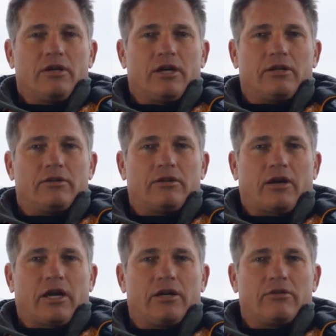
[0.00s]
and
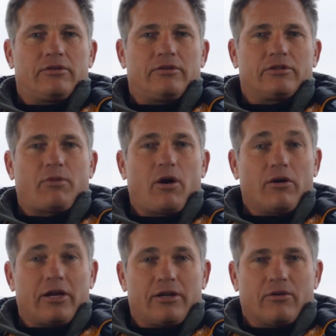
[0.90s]
I hear this
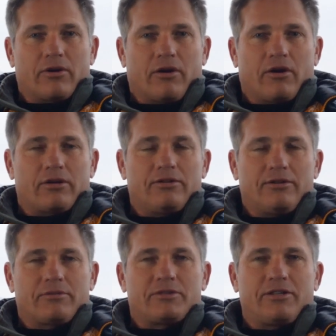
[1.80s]
party going on
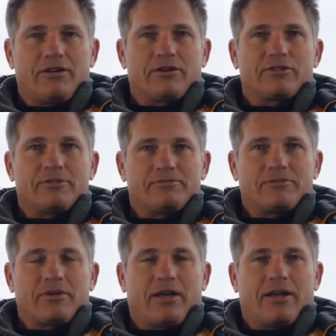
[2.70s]
upstairs.
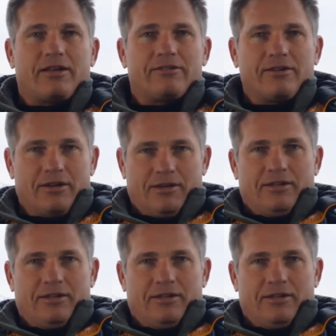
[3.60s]
And